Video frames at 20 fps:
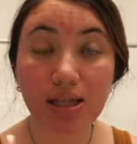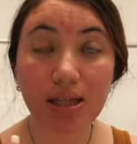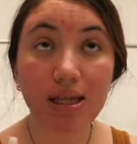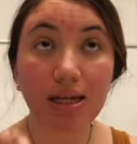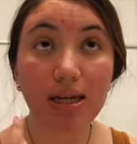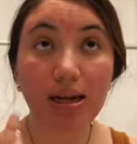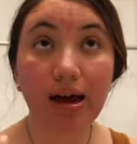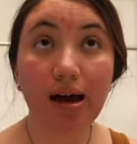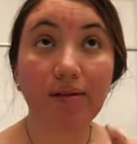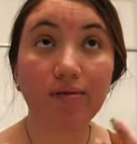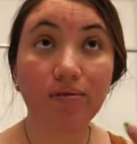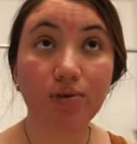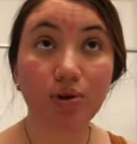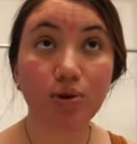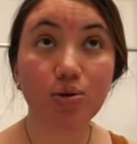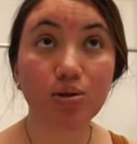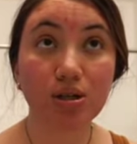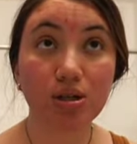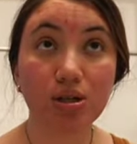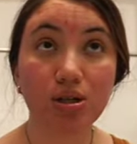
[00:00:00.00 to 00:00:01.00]
They didn't have
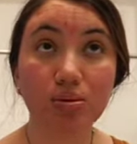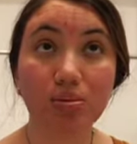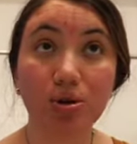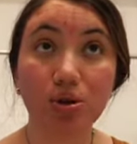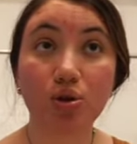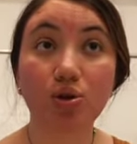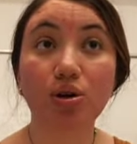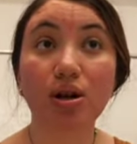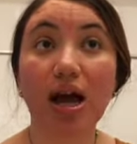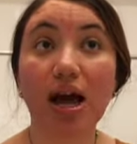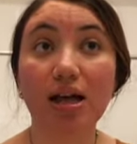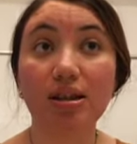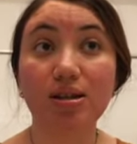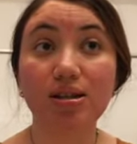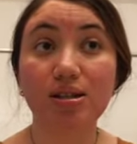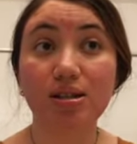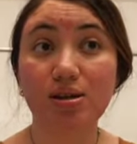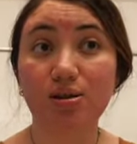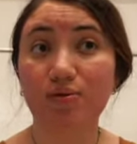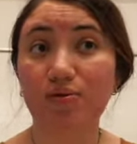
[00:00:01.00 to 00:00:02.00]
no serum and you could add
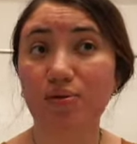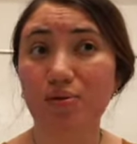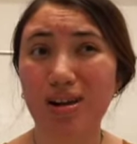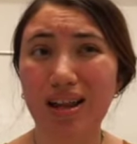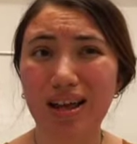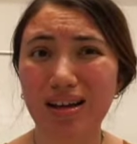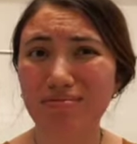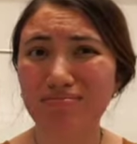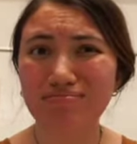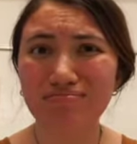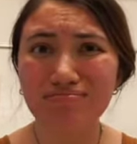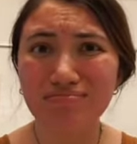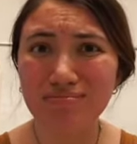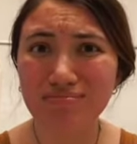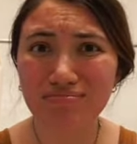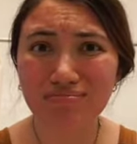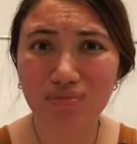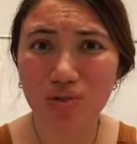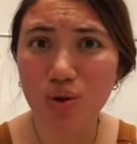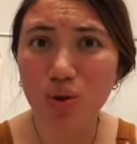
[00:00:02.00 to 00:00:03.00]
the serum for like
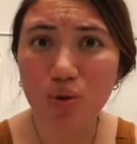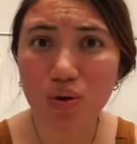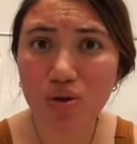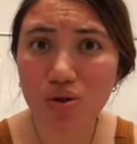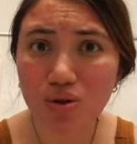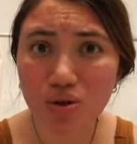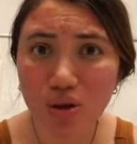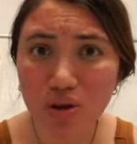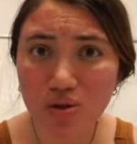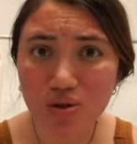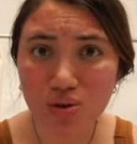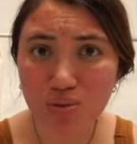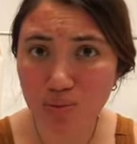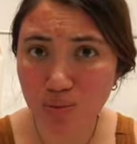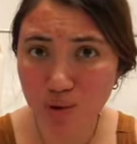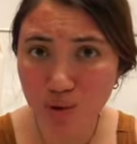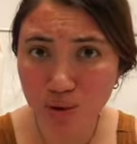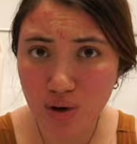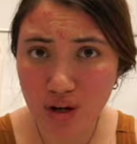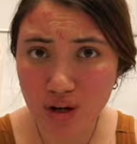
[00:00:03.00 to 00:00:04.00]
$200
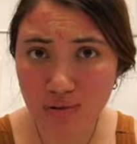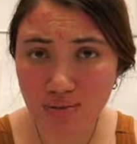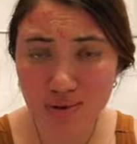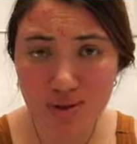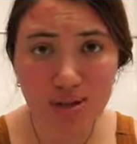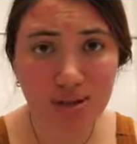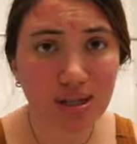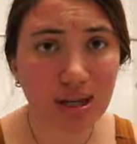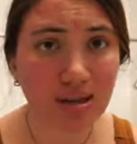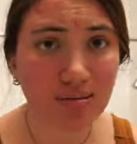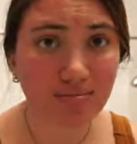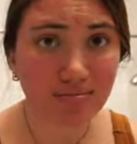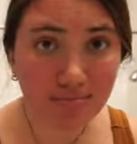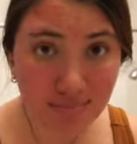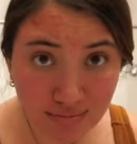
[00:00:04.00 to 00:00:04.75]
more and it was just like,